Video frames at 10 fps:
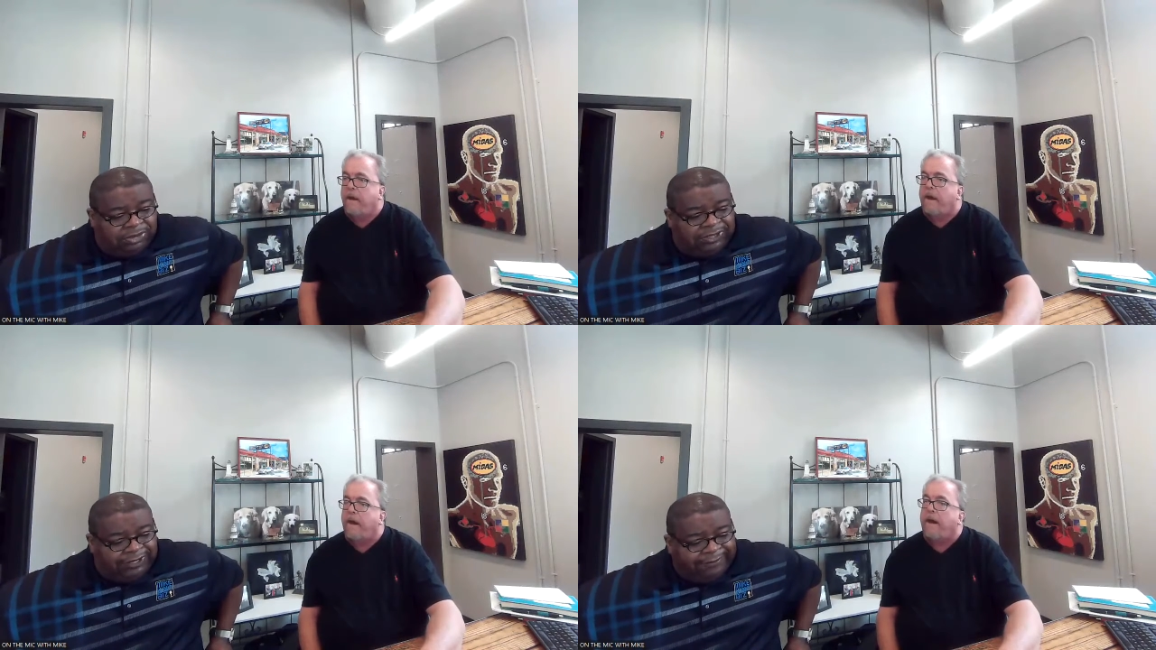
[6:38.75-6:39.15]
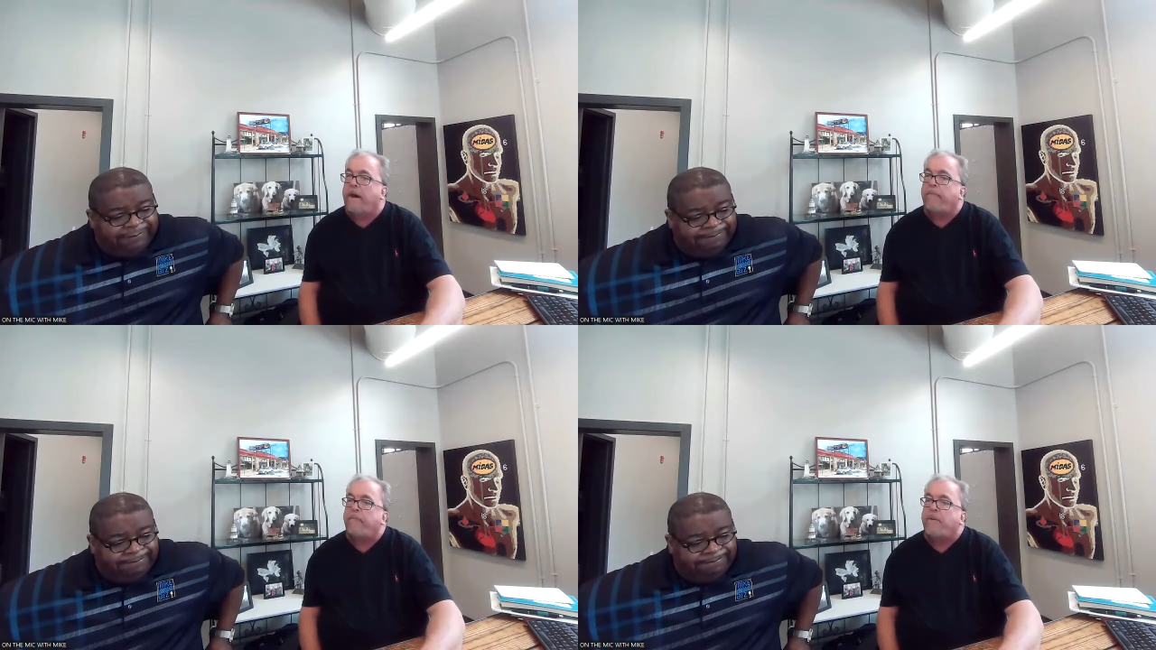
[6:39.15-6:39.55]

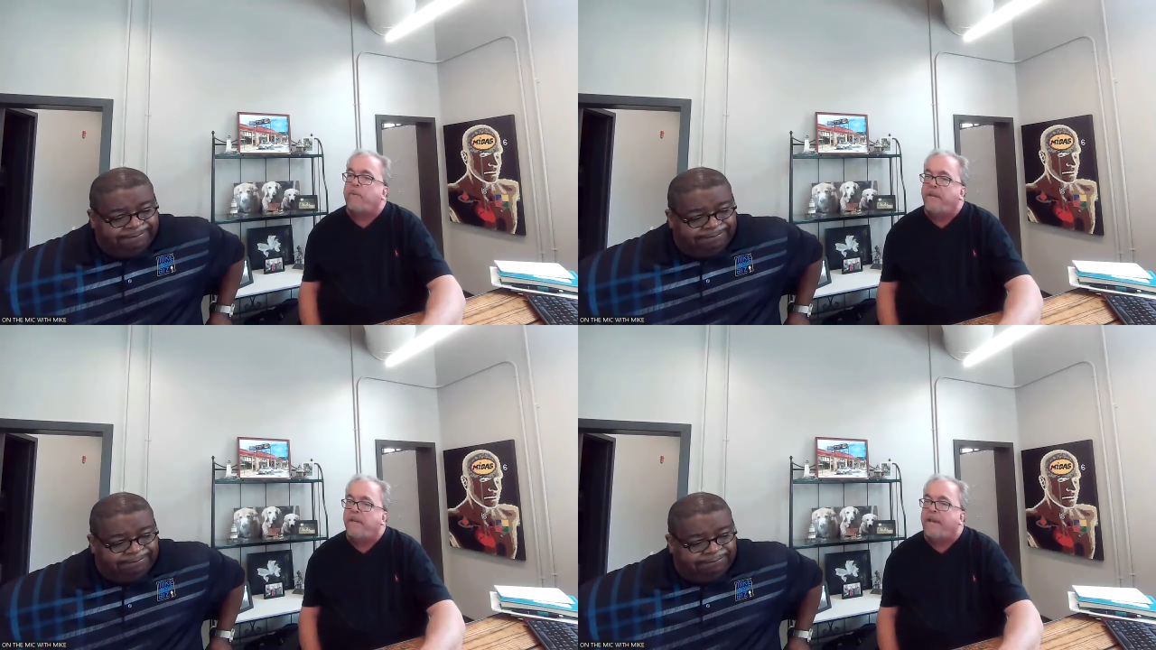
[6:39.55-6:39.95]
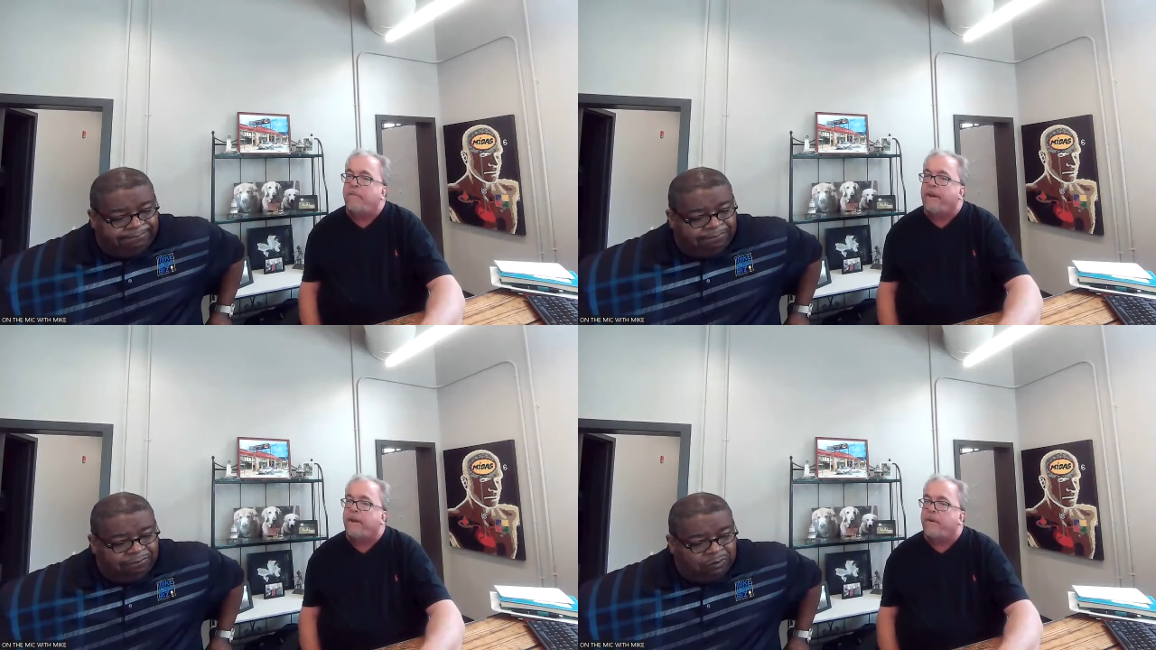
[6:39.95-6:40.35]
Speaker 1: Um, and when he
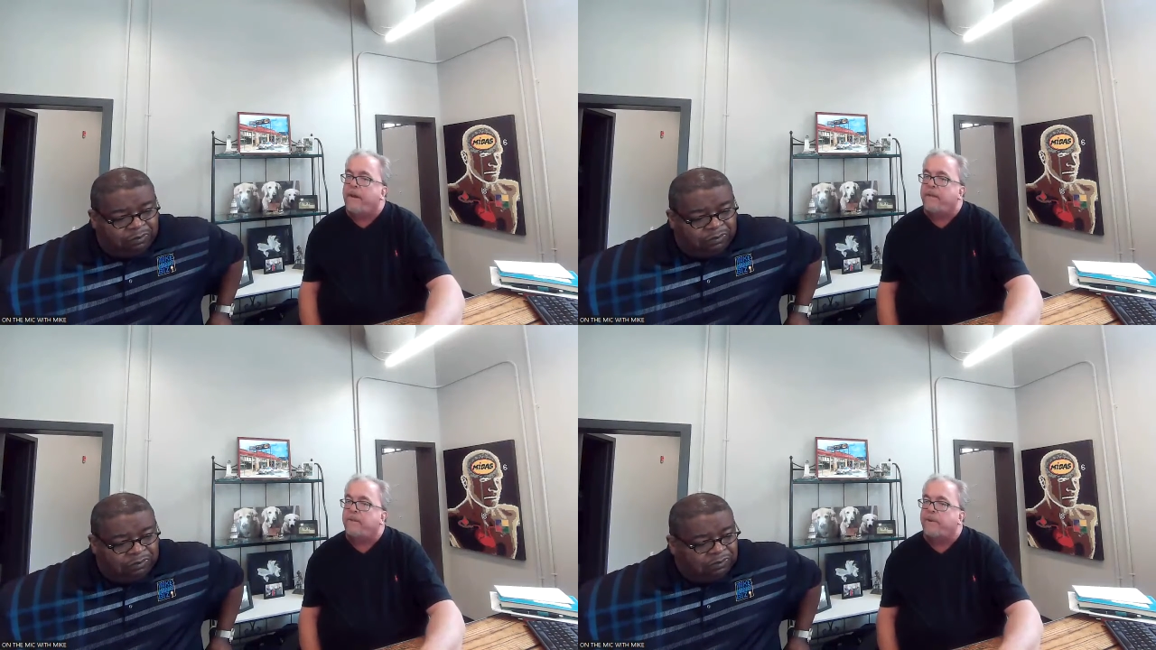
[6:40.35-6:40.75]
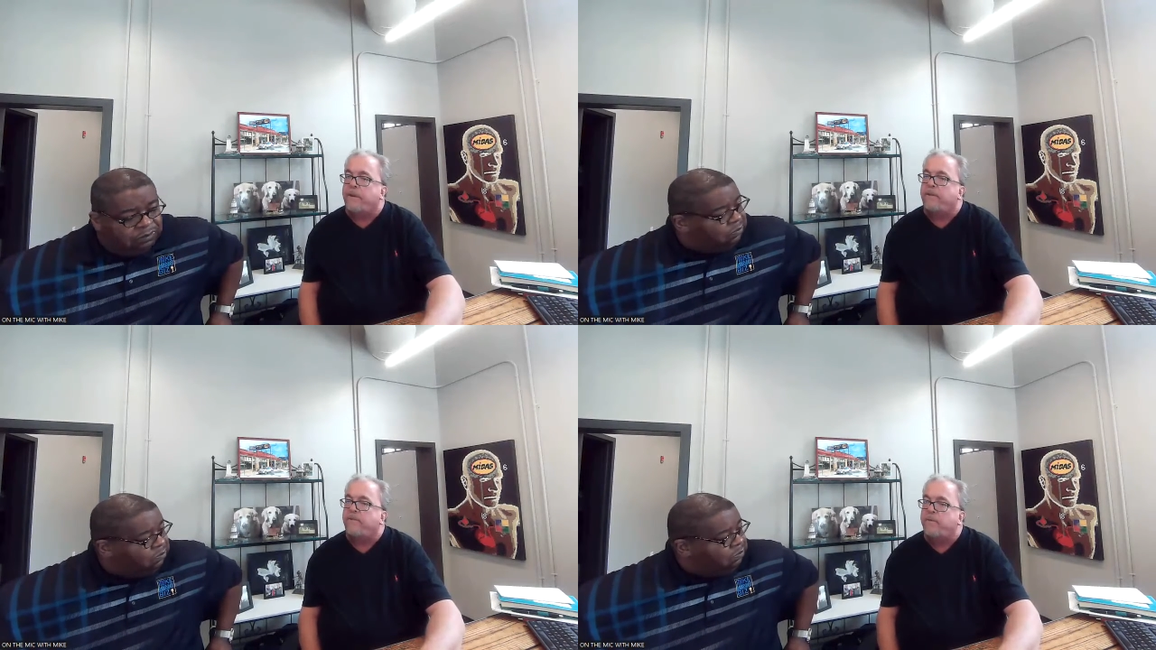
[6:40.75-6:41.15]
came back around and
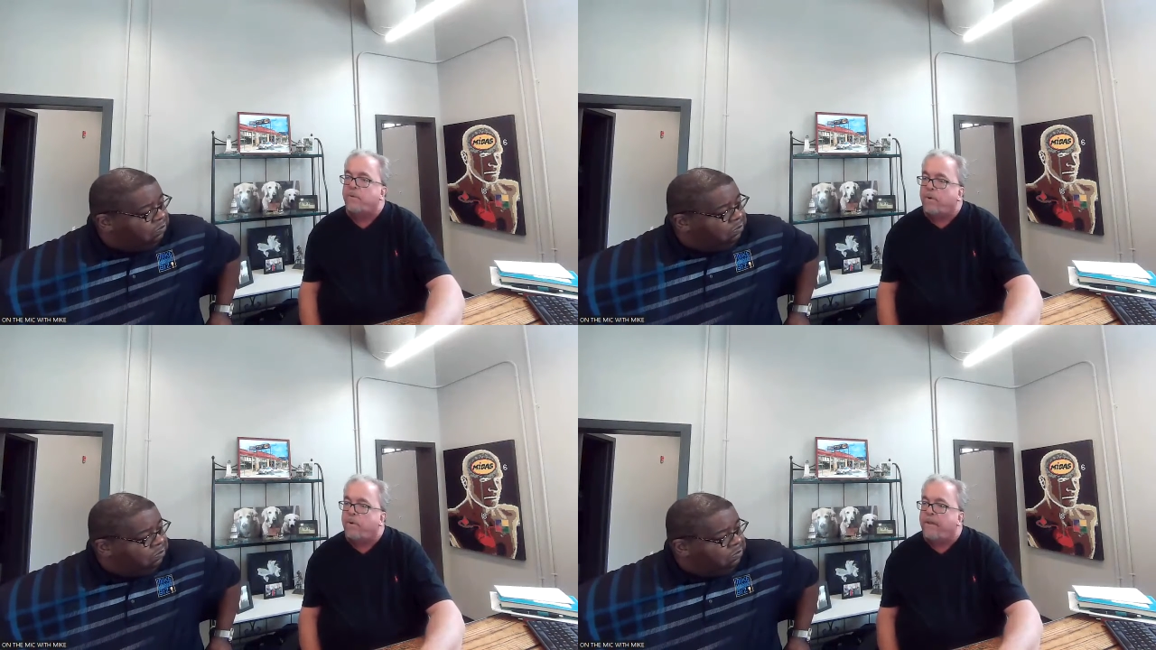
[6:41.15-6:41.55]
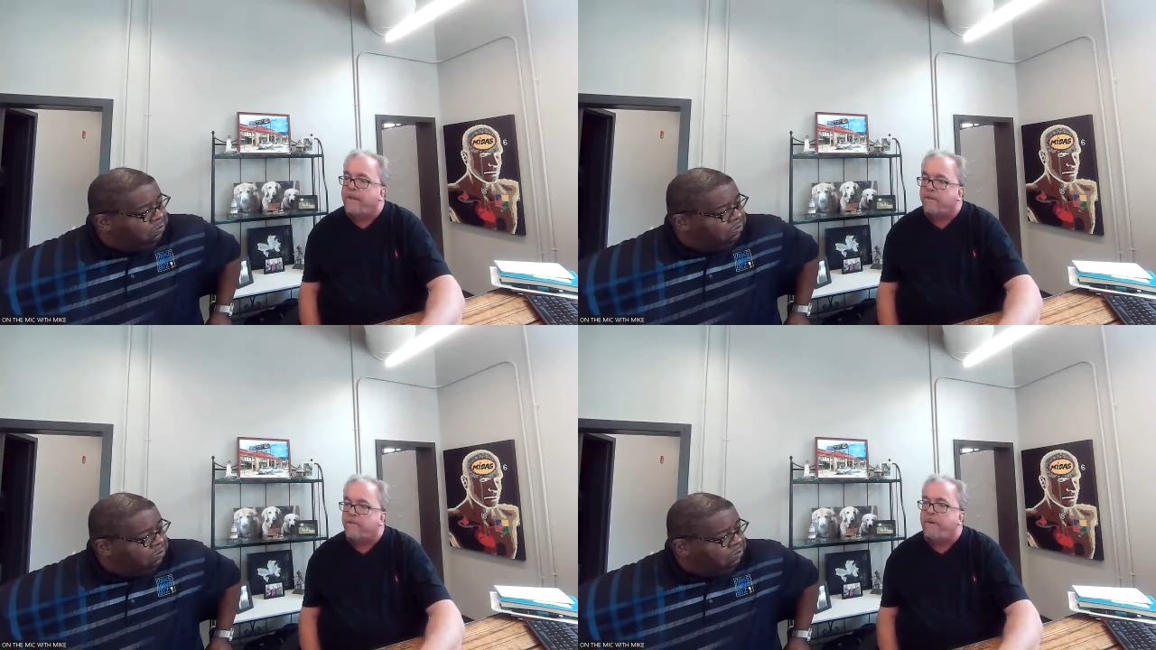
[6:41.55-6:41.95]
took his new role,
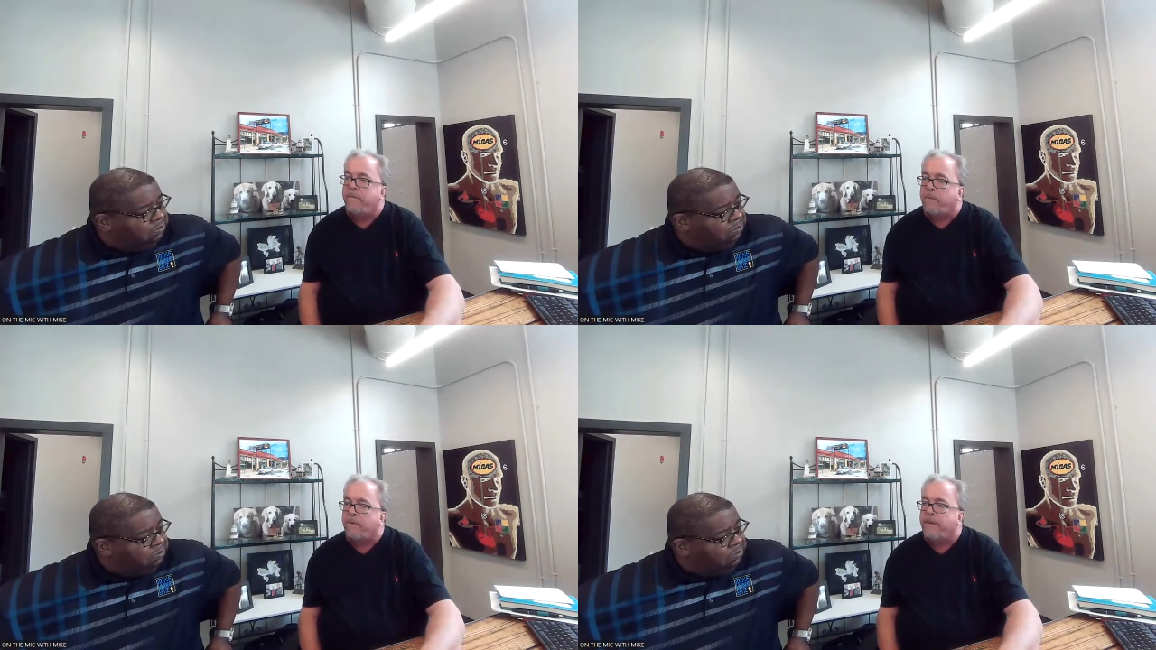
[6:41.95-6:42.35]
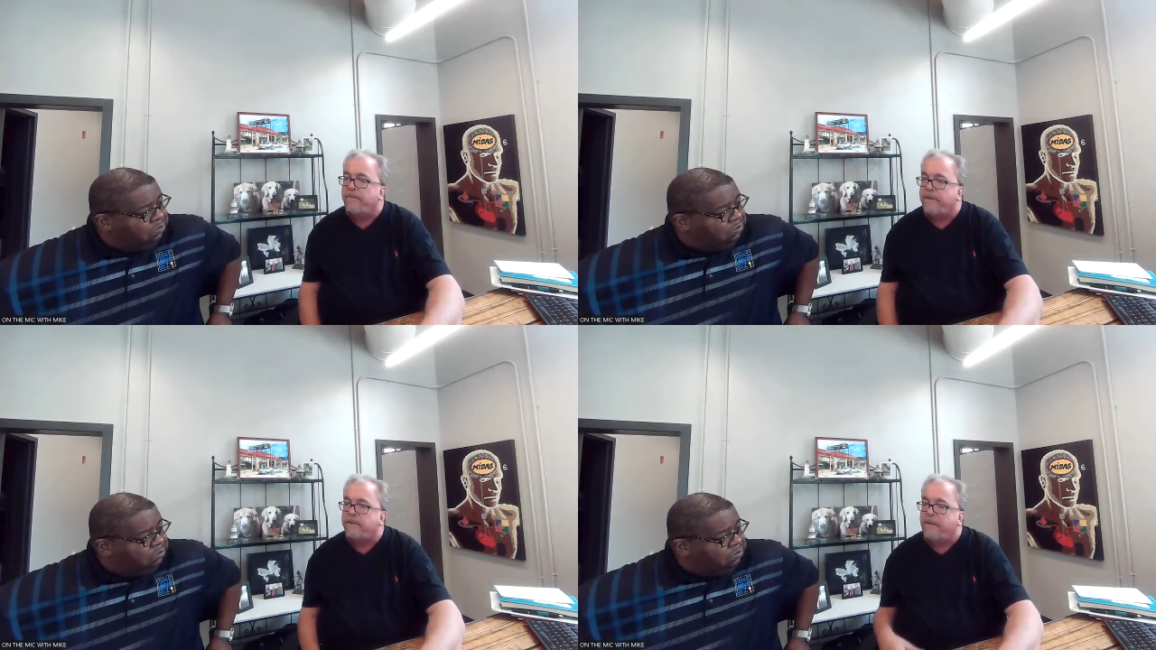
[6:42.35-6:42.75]
that just made me
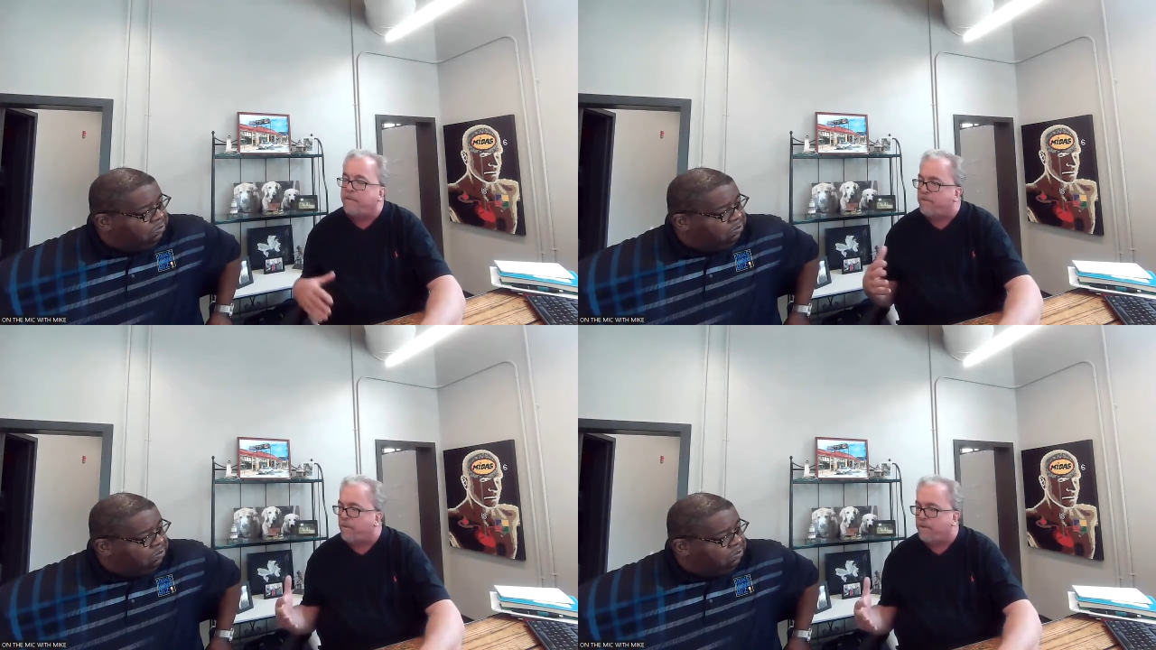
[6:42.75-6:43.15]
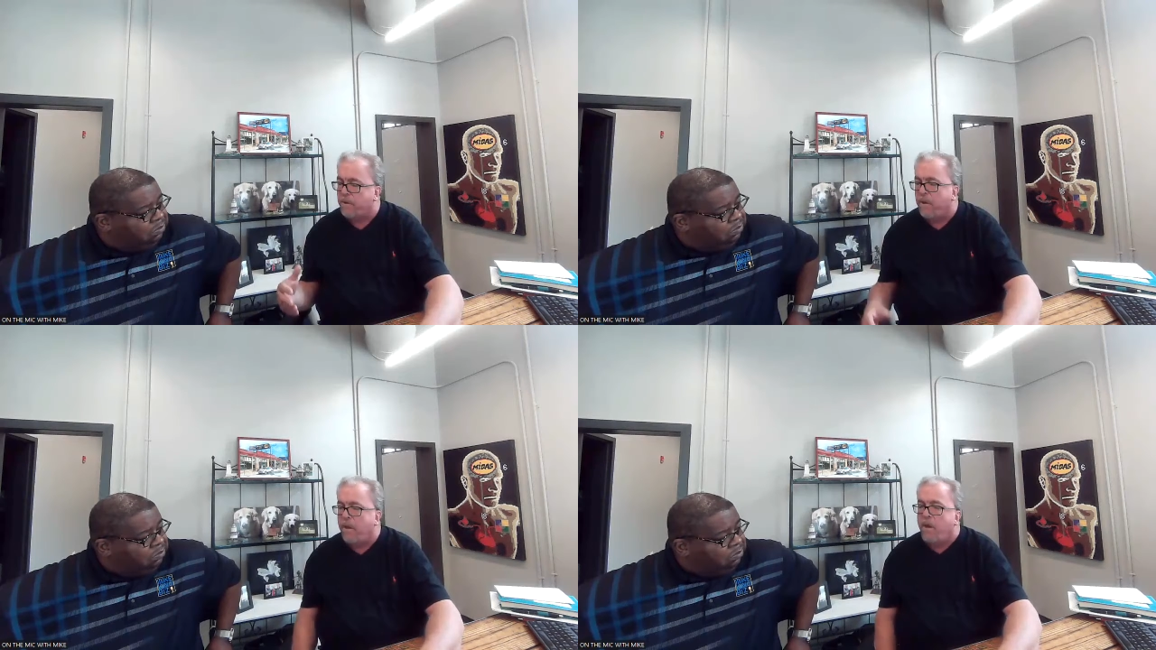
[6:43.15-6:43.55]
reinvest that much
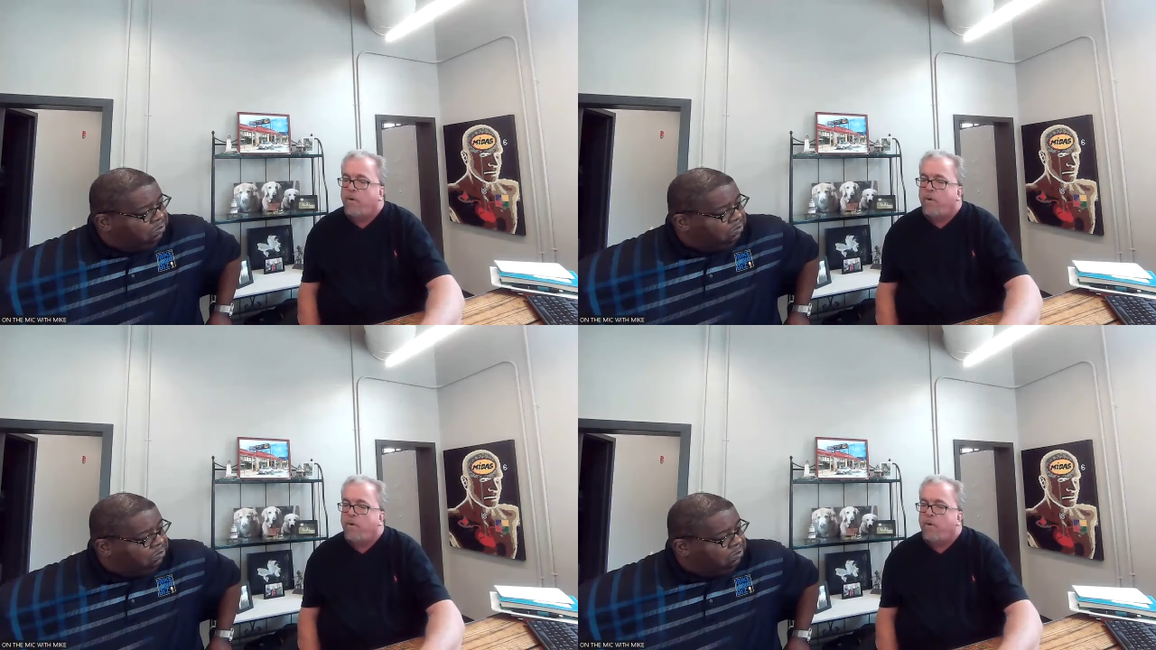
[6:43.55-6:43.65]
further.